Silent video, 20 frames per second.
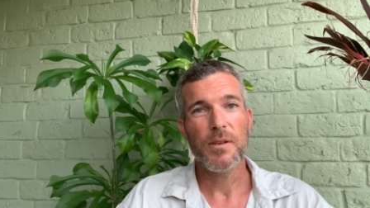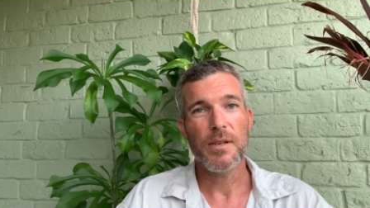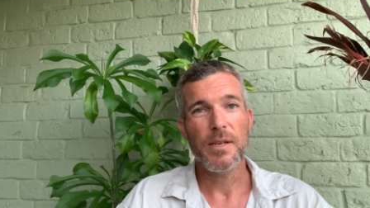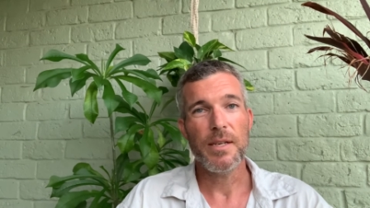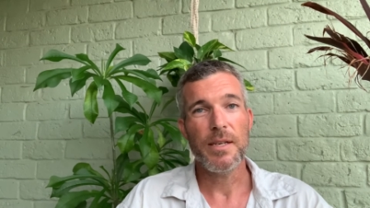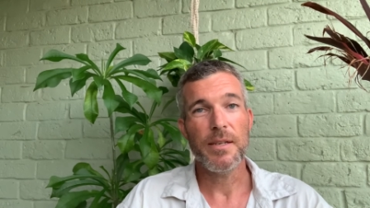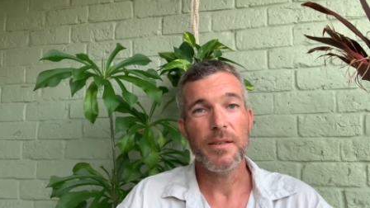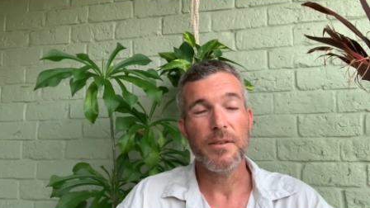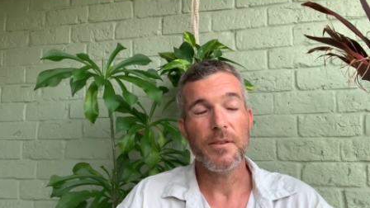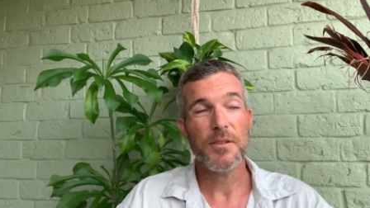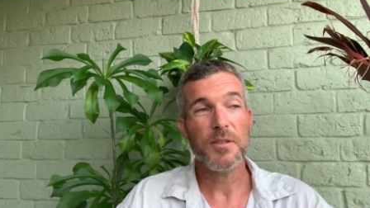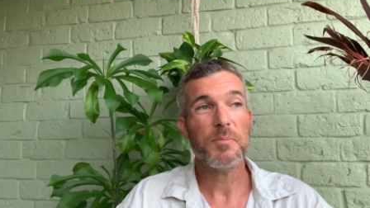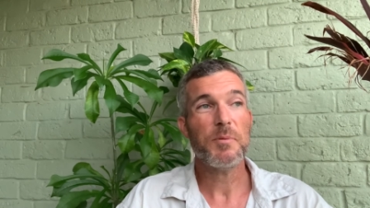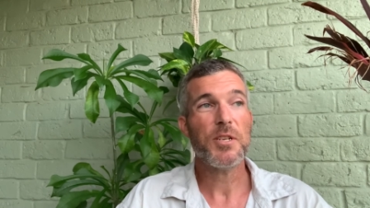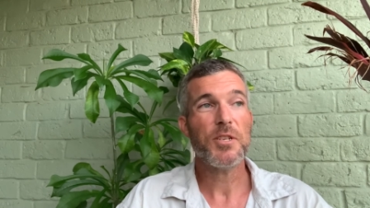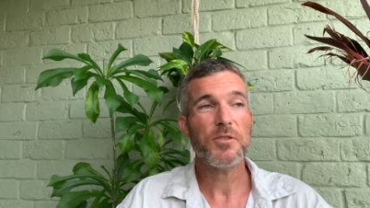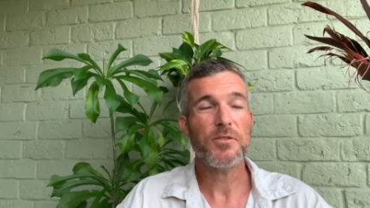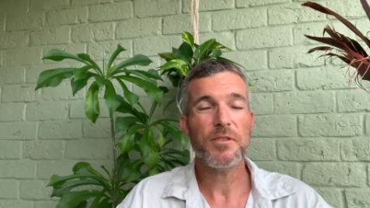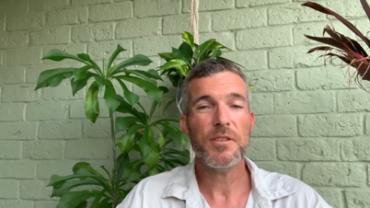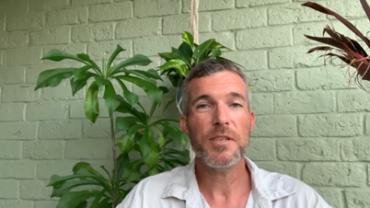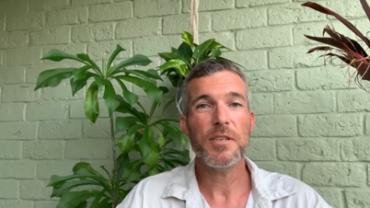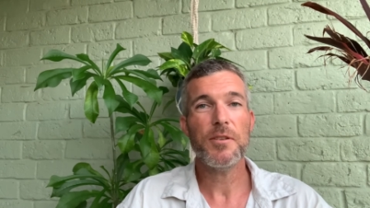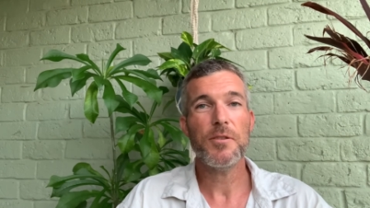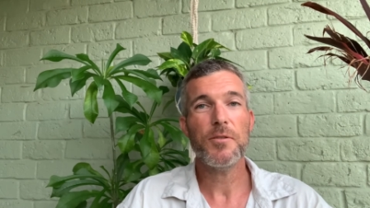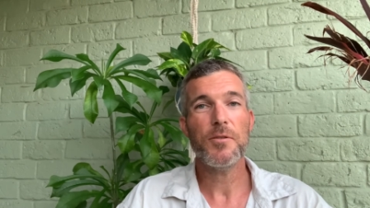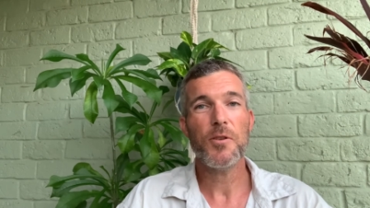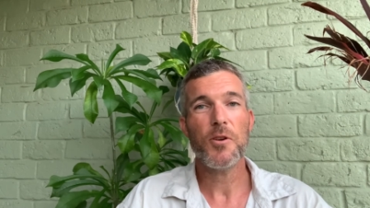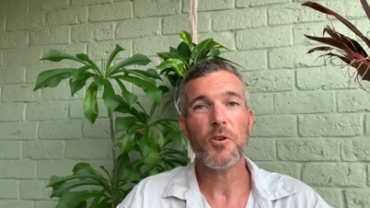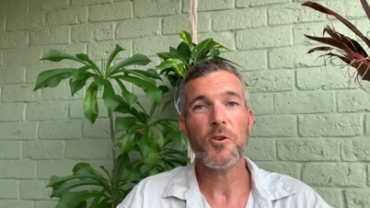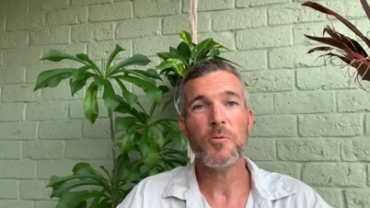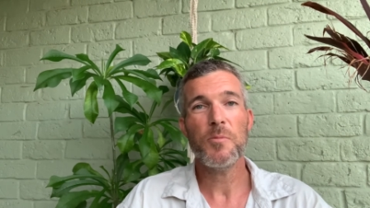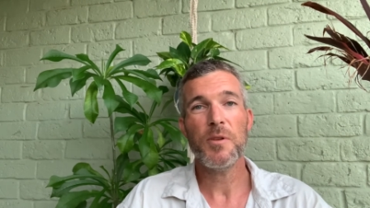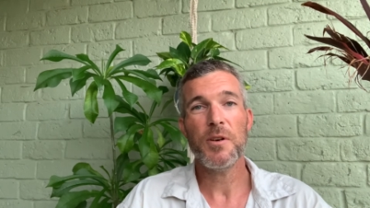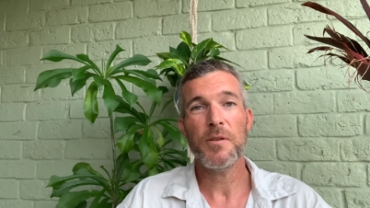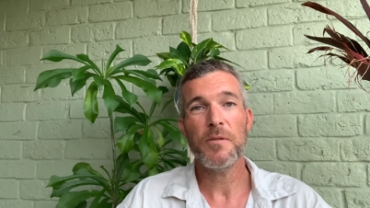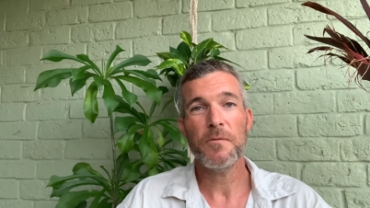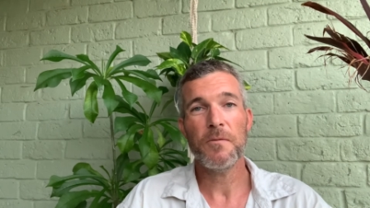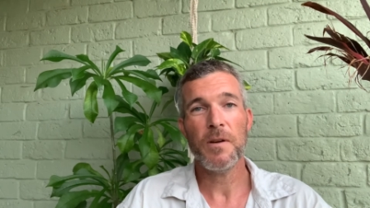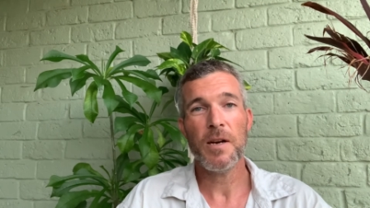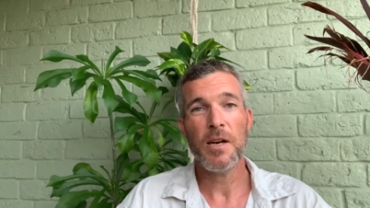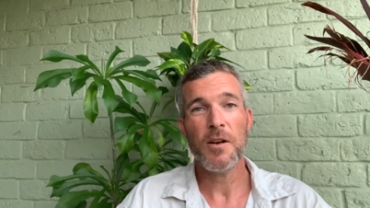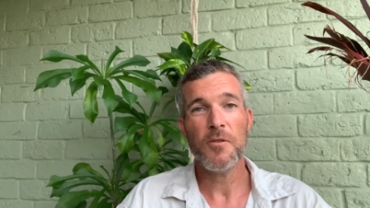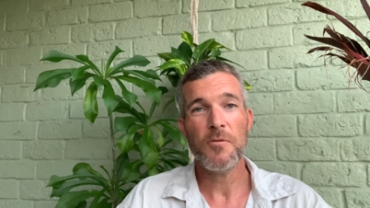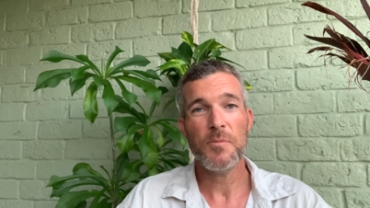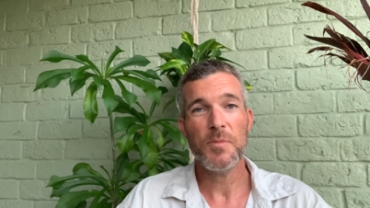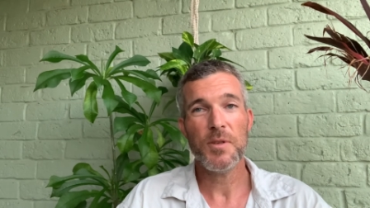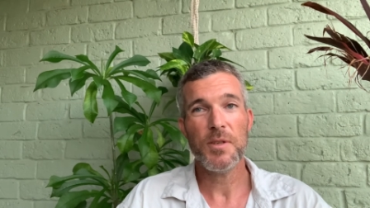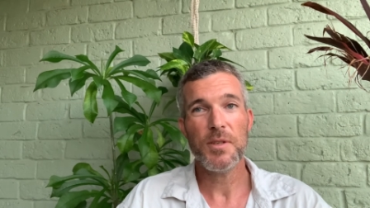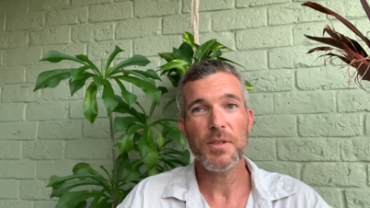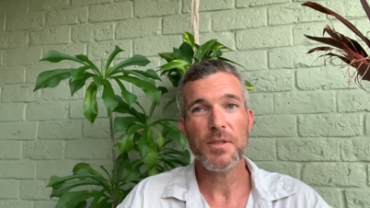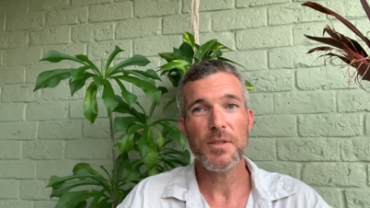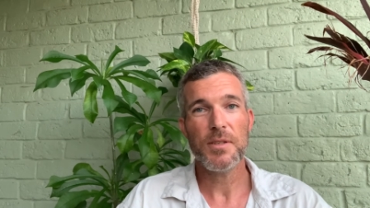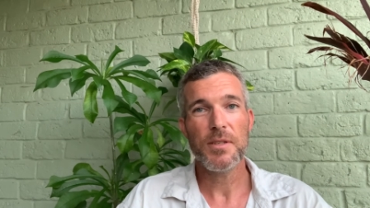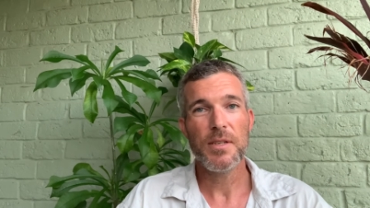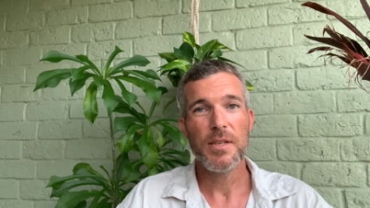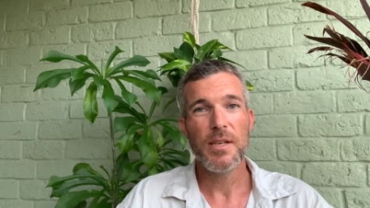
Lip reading: and especially in urban environments.